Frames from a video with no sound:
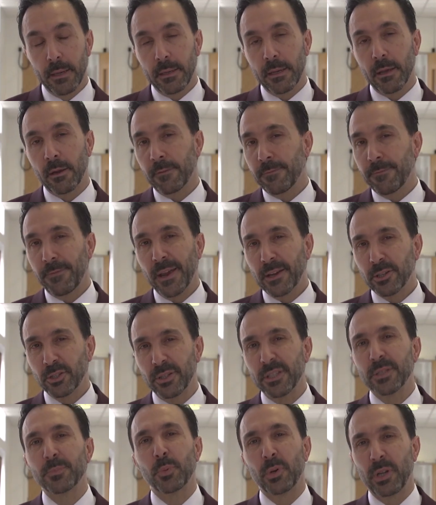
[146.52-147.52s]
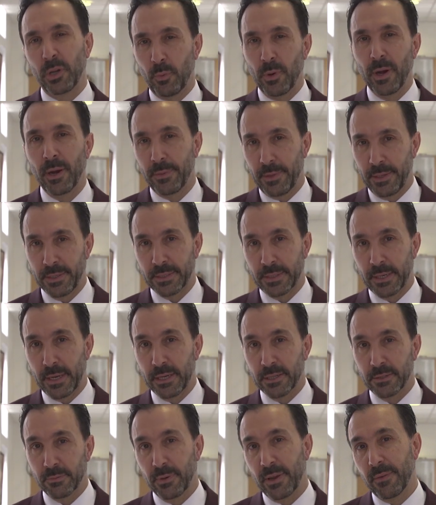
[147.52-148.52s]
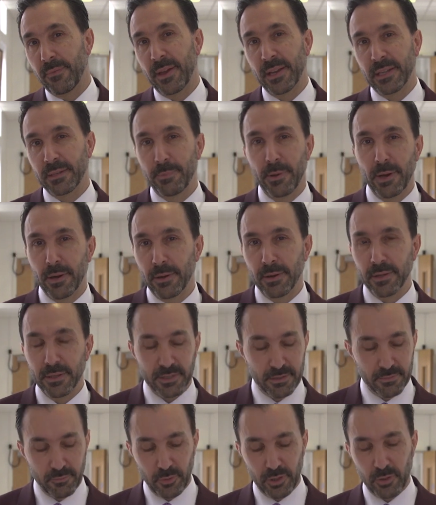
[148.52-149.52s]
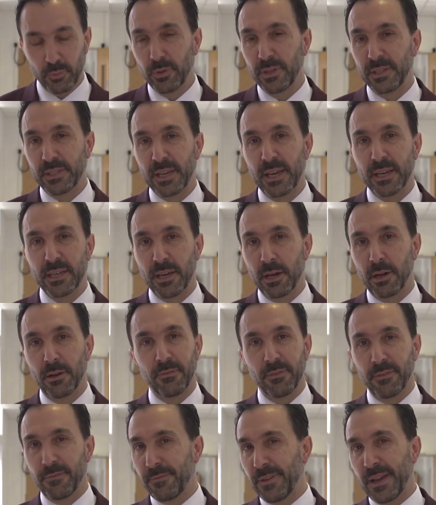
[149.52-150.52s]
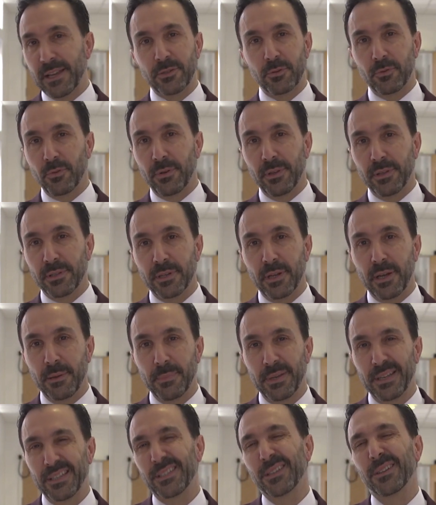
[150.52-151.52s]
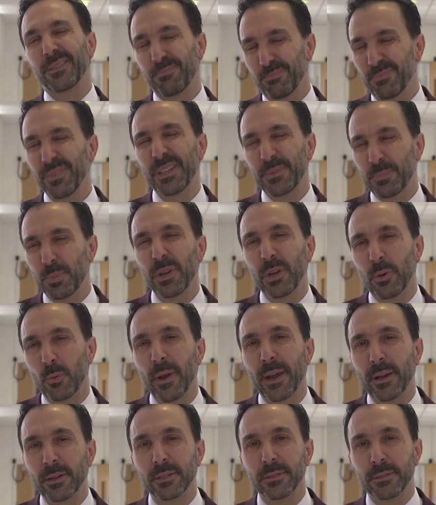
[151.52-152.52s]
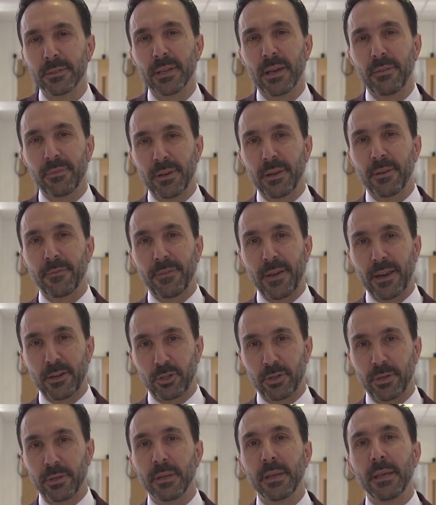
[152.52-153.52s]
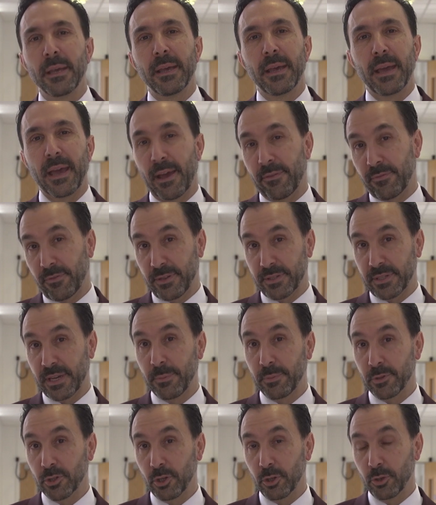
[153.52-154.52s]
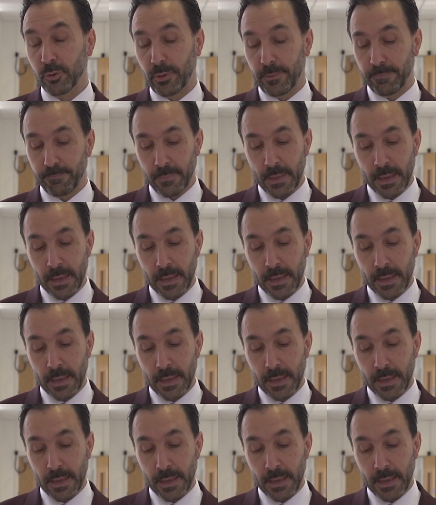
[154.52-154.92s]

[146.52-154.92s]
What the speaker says: Now, infection is pretty rare these days. We have antibiotics, which really take care of the vast majority of the time, and it's pretty rare to have an infection after this type of surgery.